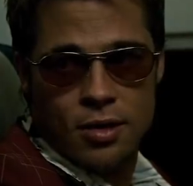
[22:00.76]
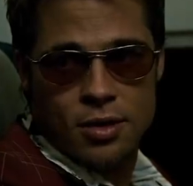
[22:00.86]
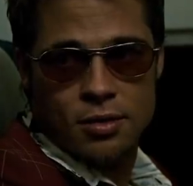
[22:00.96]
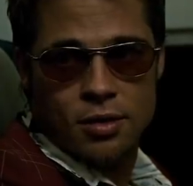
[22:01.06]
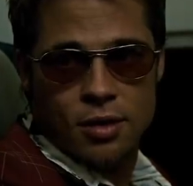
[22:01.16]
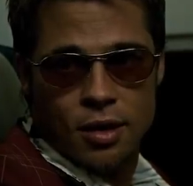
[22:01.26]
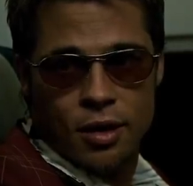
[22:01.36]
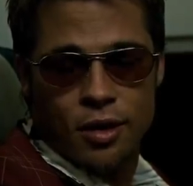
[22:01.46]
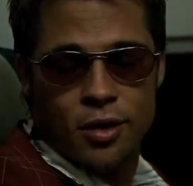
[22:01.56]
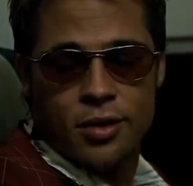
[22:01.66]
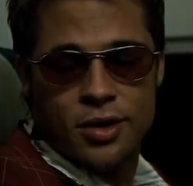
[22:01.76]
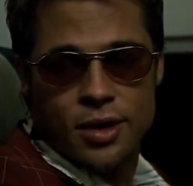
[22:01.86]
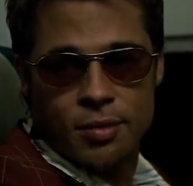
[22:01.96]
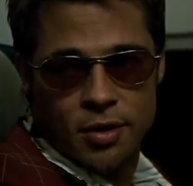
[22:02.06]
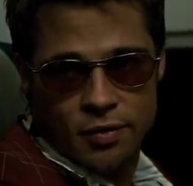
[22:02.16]
docile. You
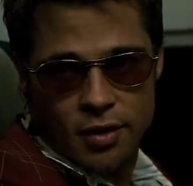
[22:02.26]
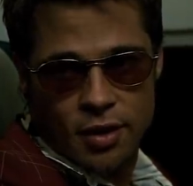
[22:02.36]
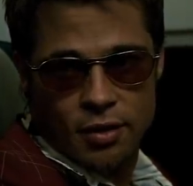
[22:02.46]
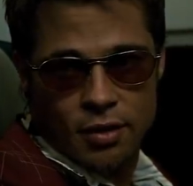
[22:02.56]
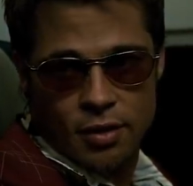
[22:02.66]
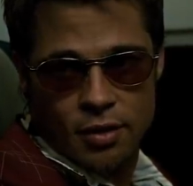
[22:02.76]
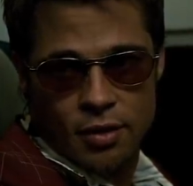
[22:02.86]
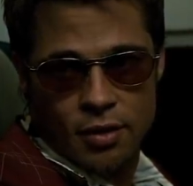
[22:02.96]
accept your fate.